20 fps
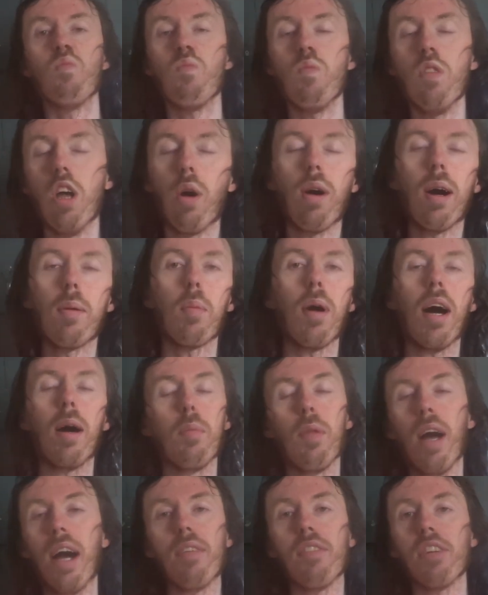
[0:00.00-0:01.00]
No, I'm
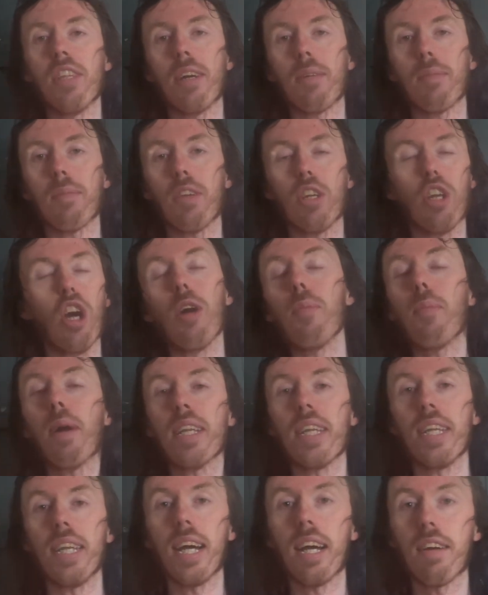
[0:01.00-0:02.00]
not having that. You're not a
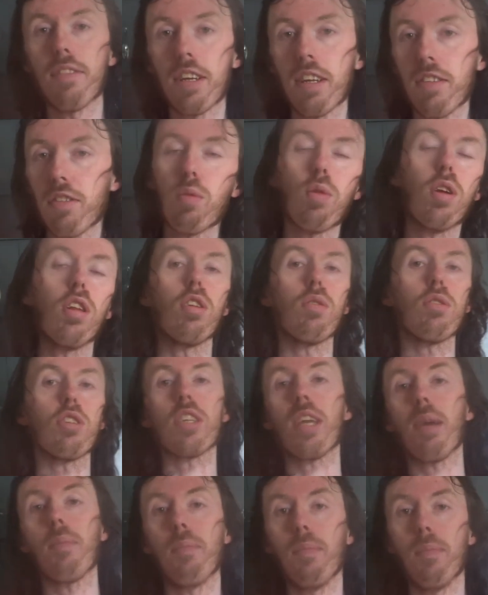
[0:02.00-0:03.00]
Man United fan if you want to lose the
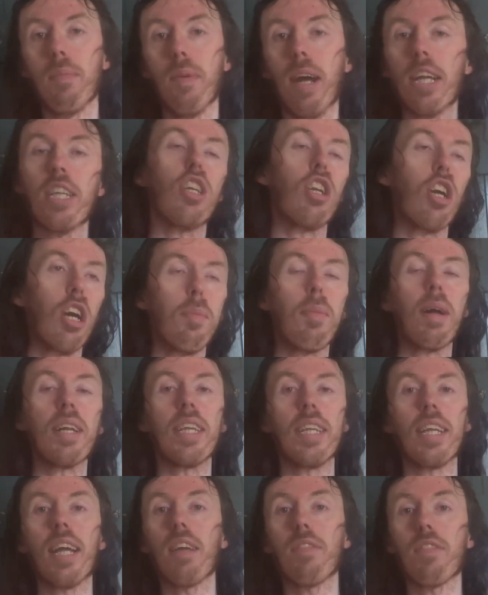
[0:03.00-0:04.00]
game. And you're not a Man
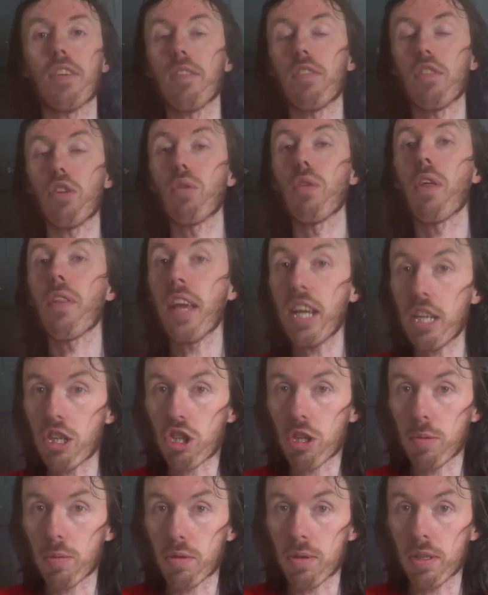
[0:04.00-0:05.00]
United fan if you don't know the
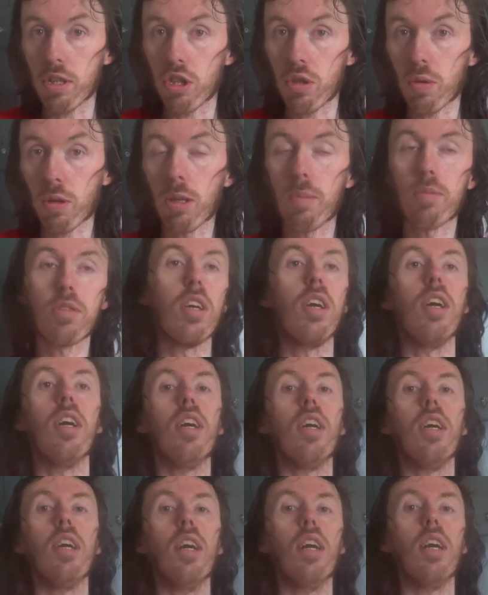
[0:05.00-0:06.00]
history between these two clubs.
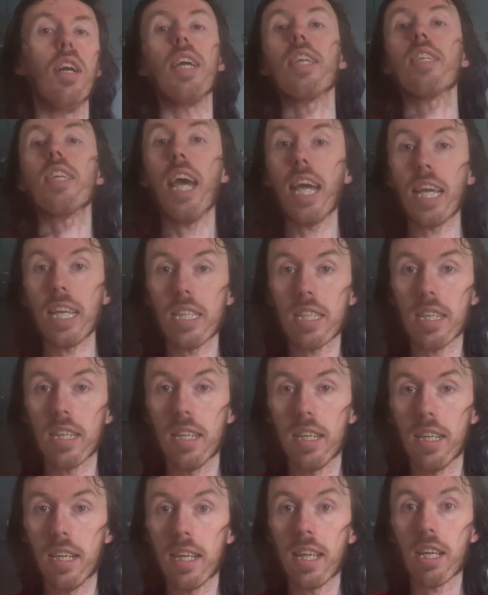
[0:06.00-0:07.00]
It's hate.
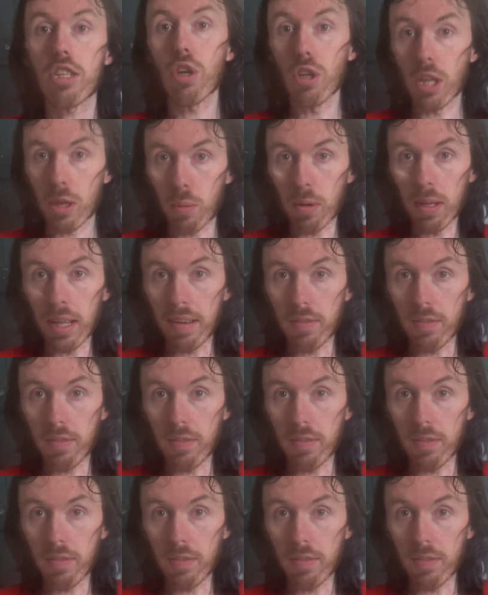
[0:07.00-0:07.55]
And that's all it will